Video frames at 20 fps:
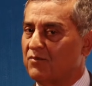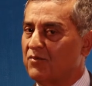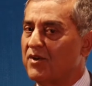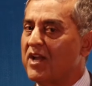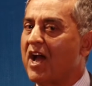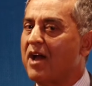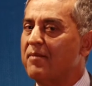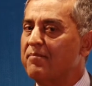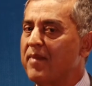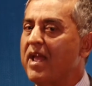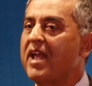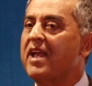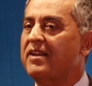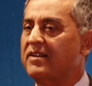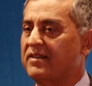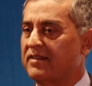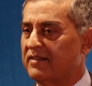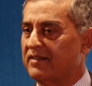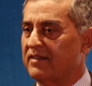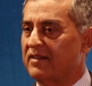We are
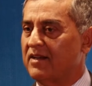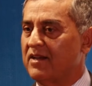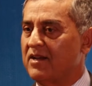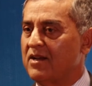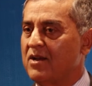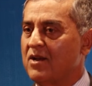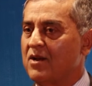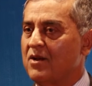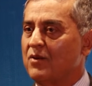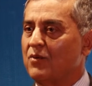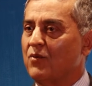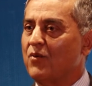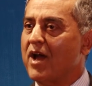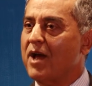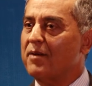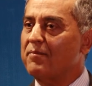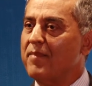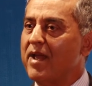made. We are